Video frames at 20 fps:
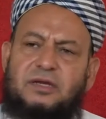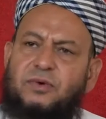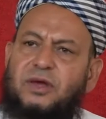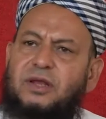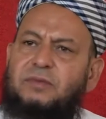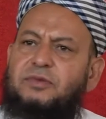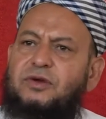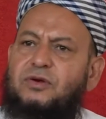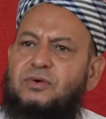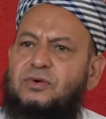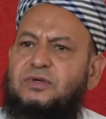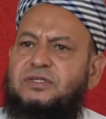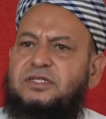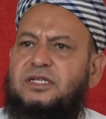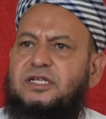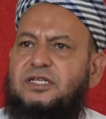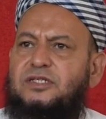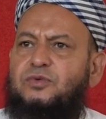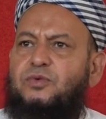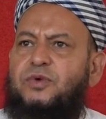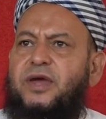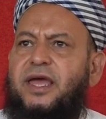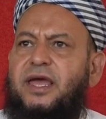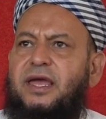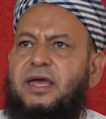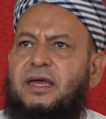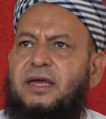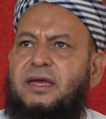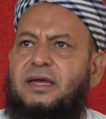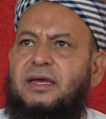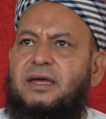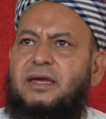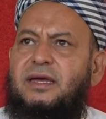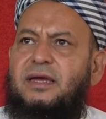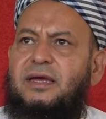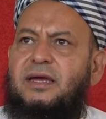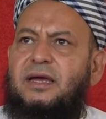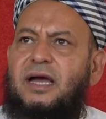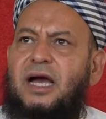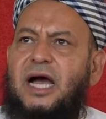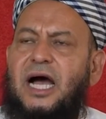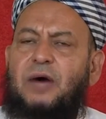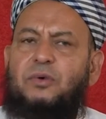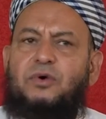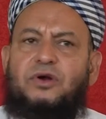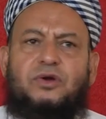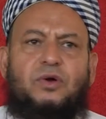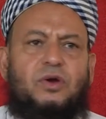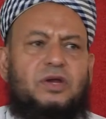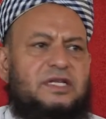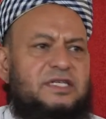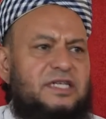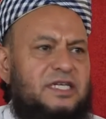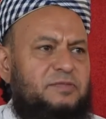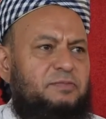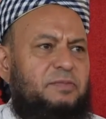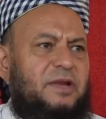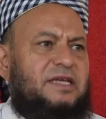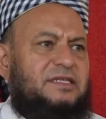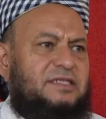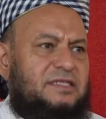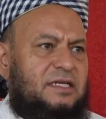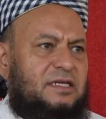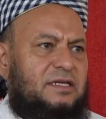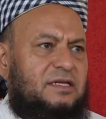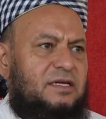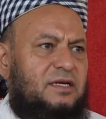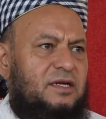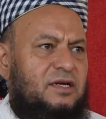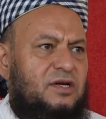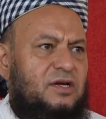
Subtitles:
Well, because that is where our knowledge has placed it.